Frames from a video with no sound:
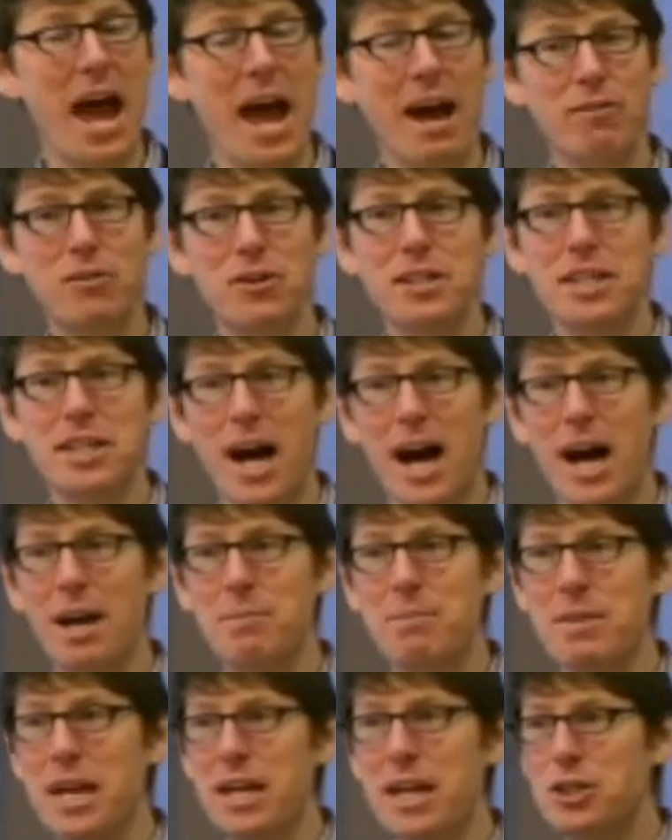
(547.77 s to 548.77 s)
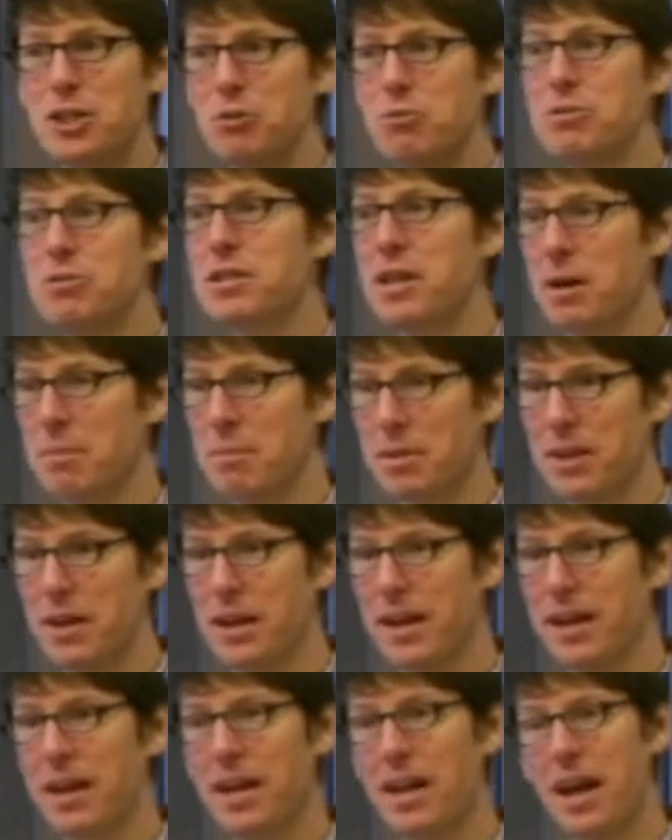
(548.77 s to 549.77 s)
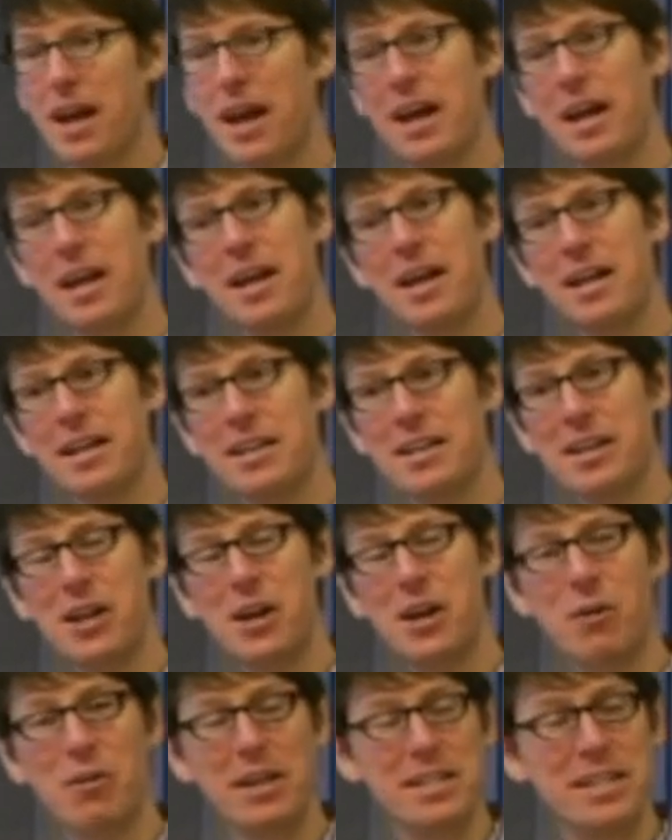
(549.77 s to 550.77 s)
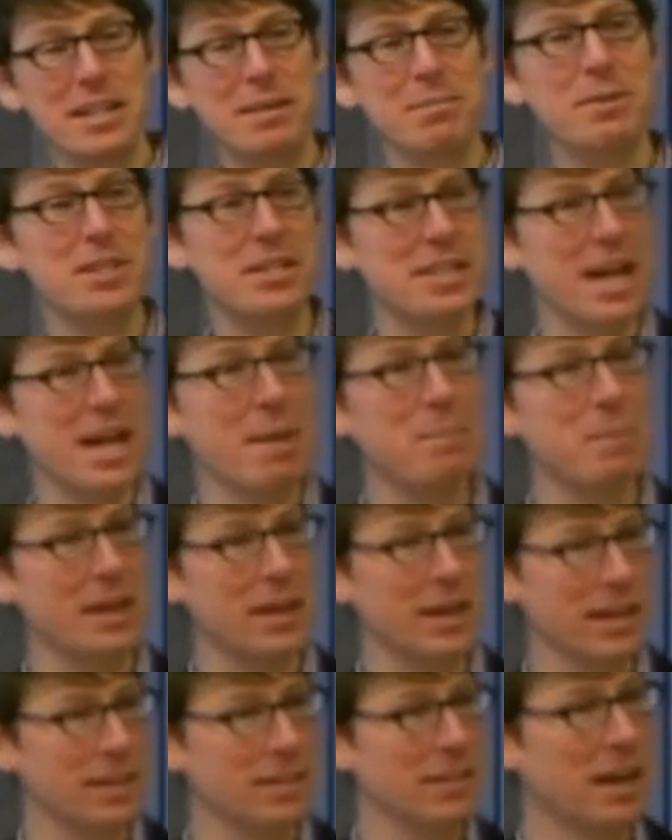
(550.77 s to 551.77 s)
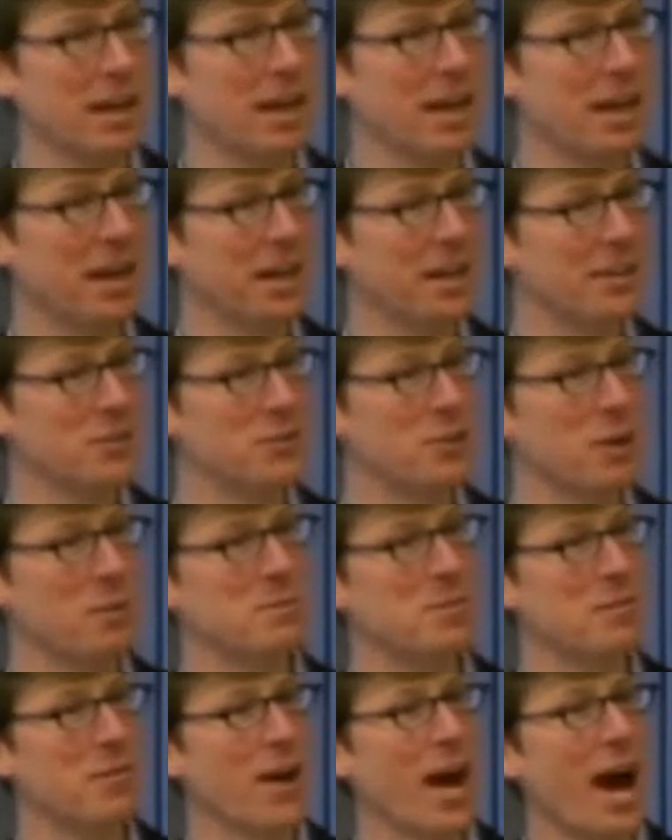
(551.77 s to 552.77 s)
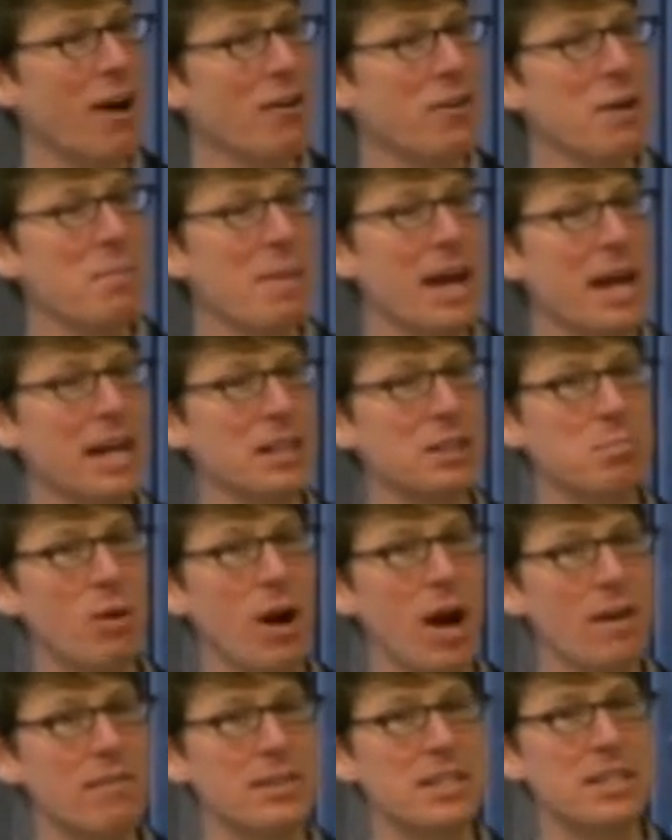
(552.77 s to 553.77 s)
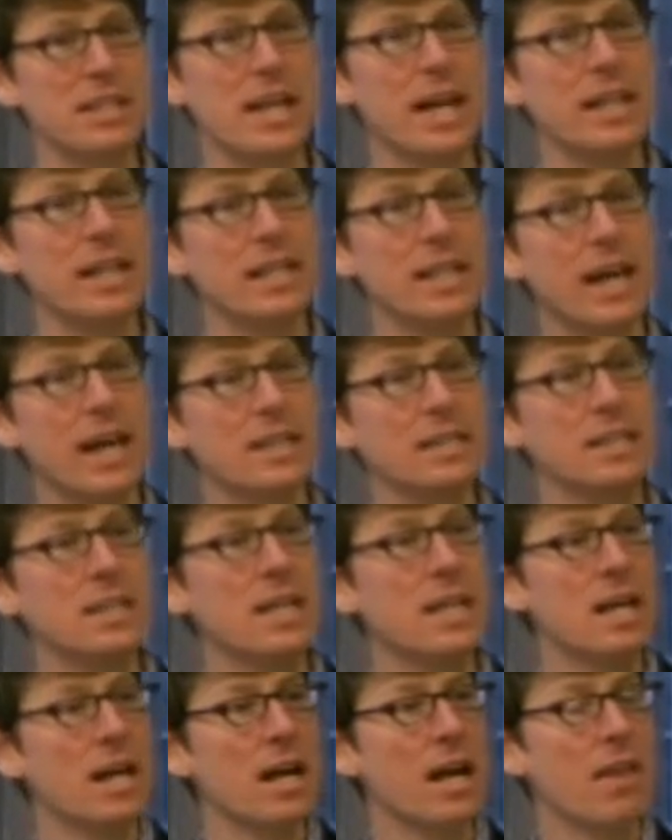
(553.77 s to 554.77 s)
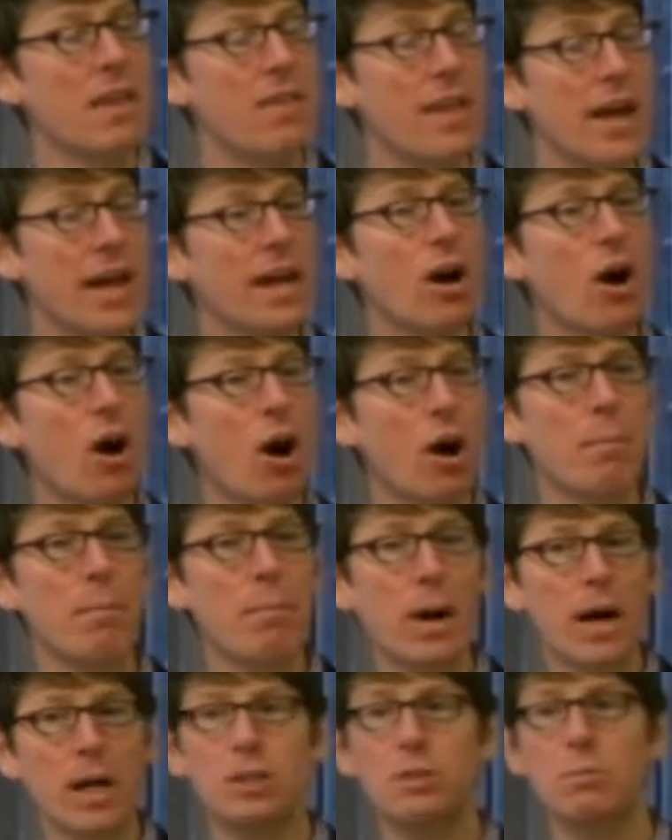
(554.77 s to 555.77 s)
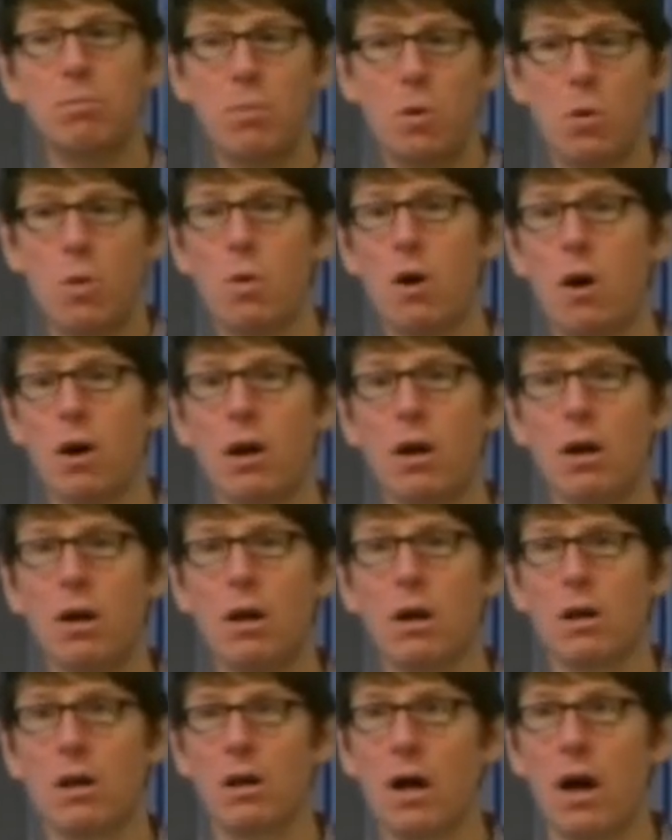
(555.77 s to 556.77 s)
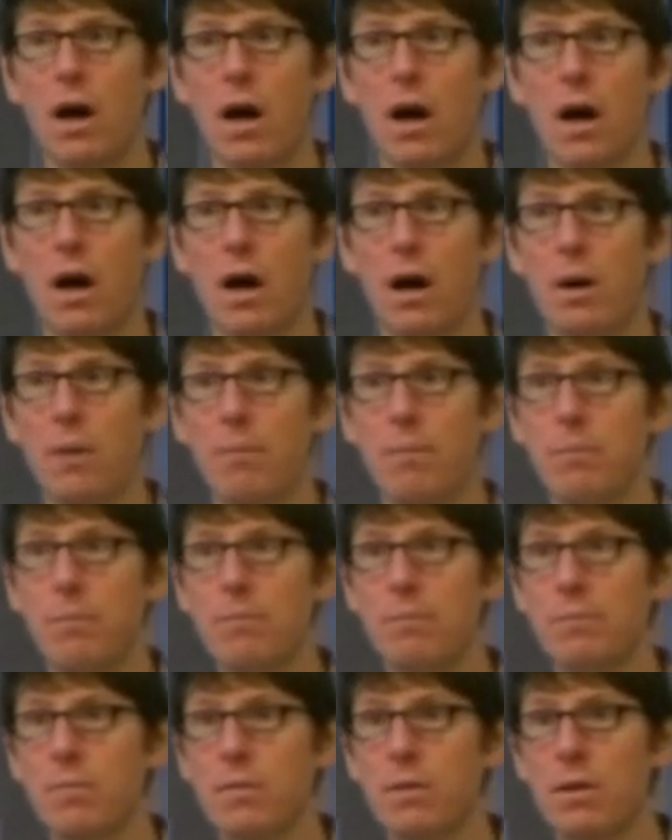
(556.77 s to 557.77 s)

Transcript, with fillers: every time they do something, you know, they seem to step in it uh, in terms of how they manage privacy. And yet, they are much more, um,